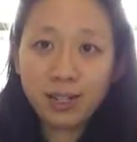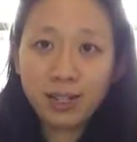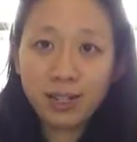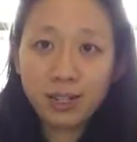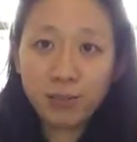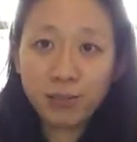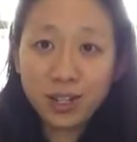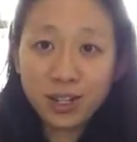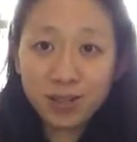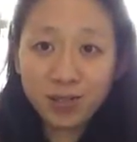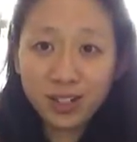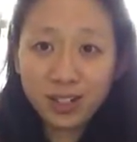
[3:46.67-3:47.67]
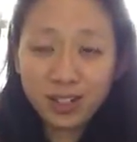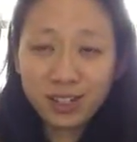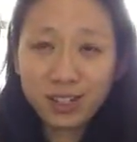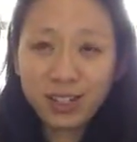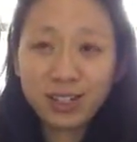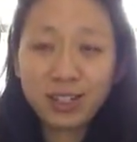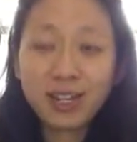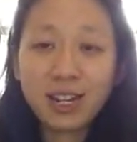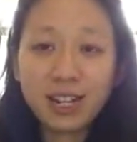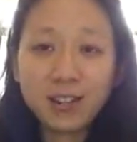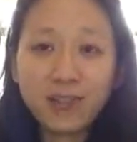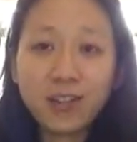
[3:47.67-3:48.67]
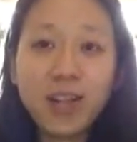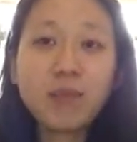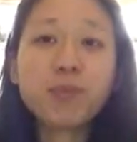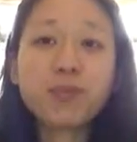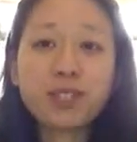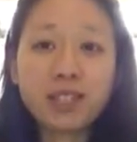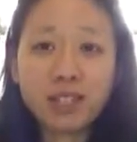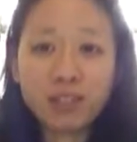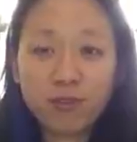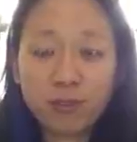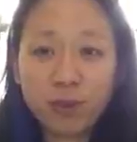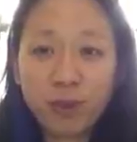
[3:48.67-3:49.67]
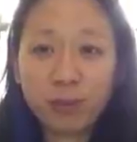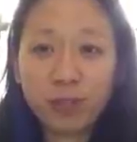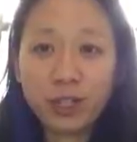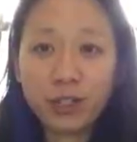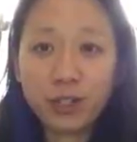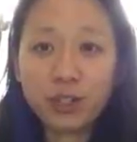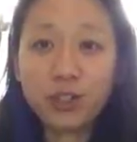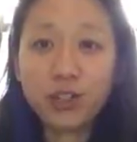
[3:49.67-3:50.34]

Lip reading: And the rest of us, the 95% of the population,